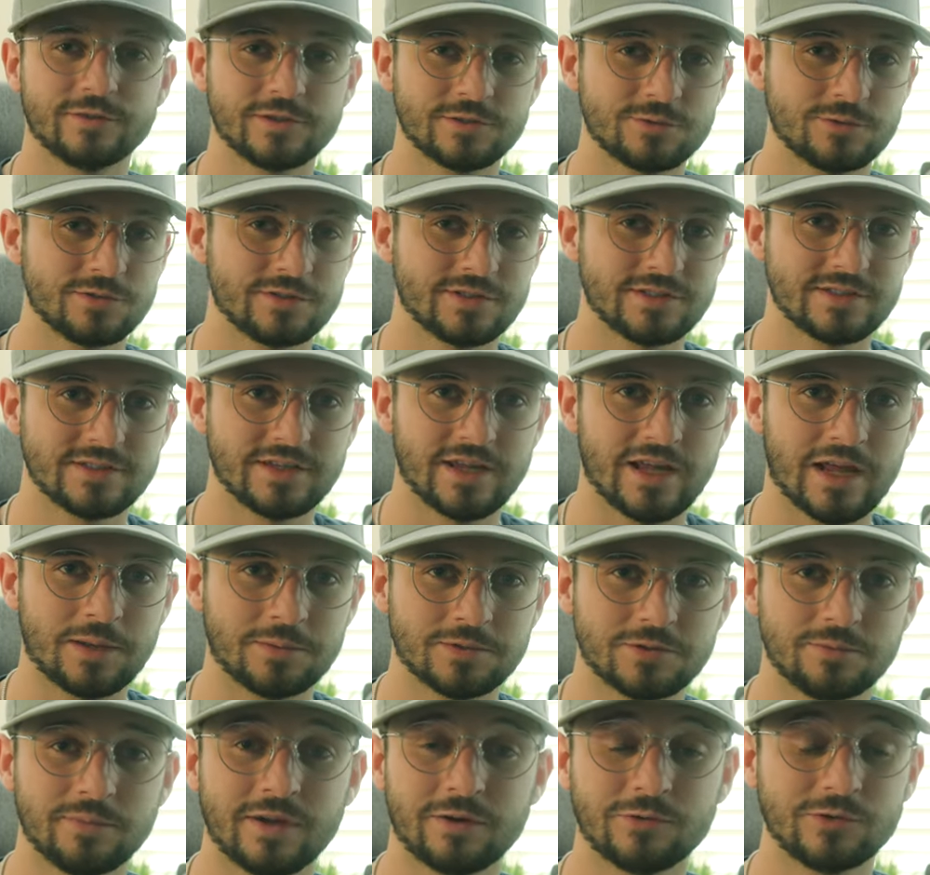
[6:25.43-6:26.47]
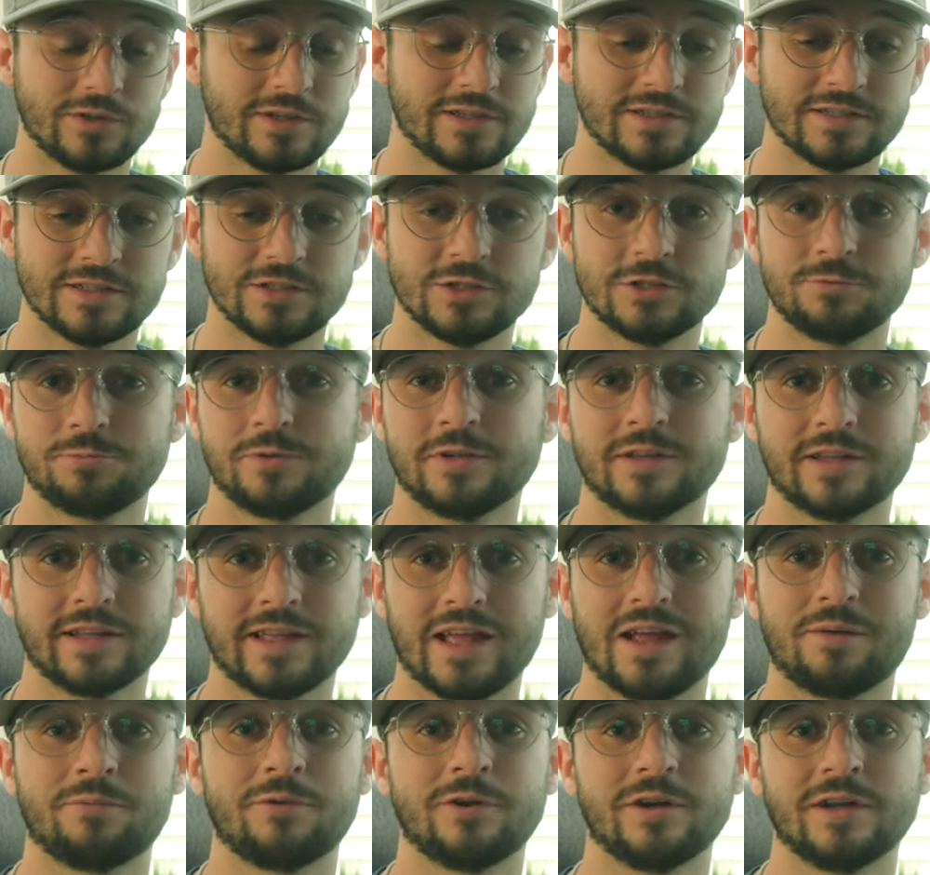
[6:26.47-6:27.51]
for this was the same, so it made it really easy. Just bring the
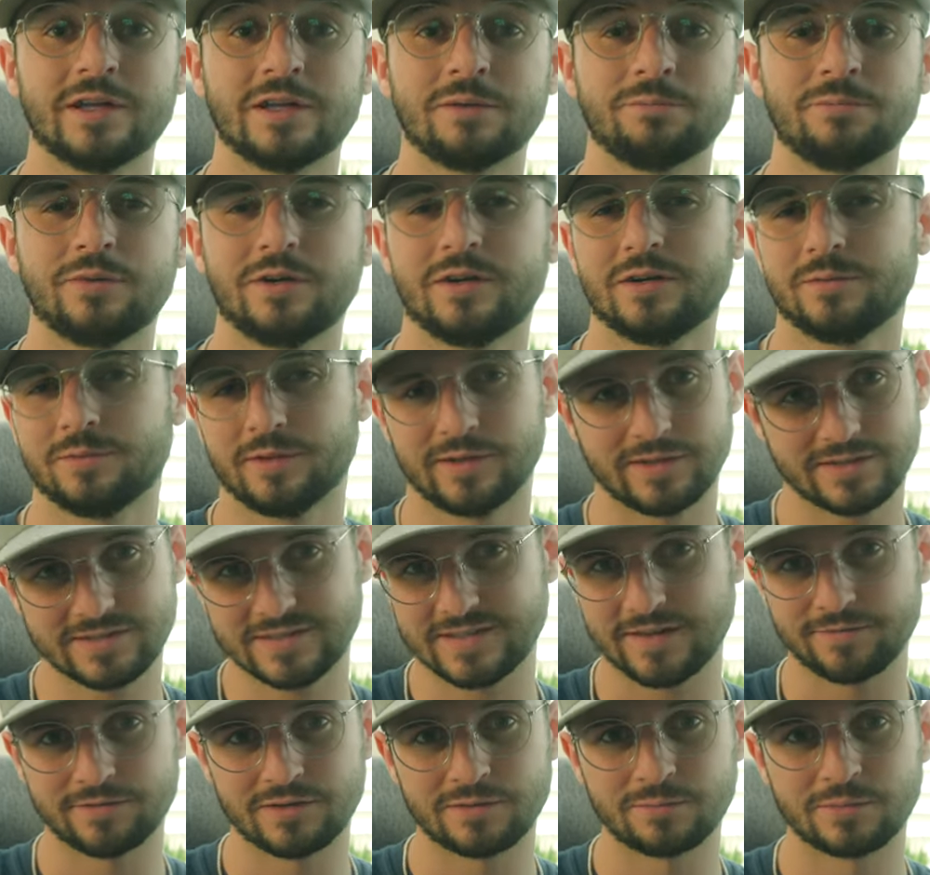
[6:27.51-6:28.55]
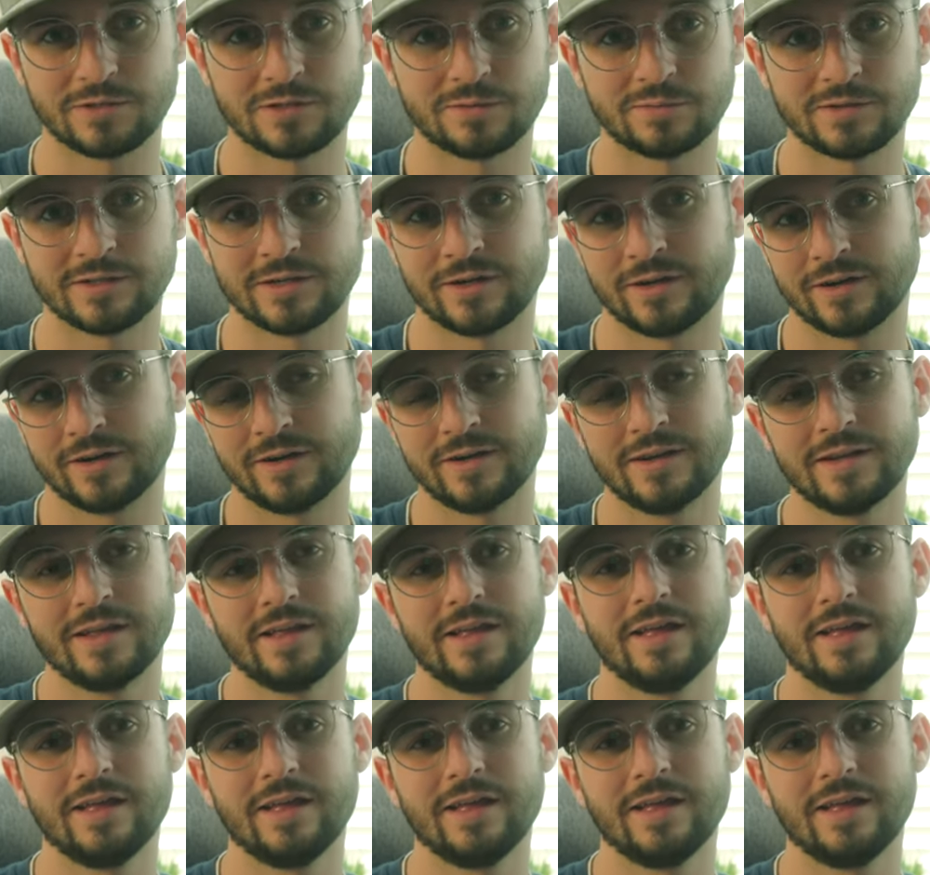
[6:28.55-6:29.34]
camera in, put it on like 70 millimeter,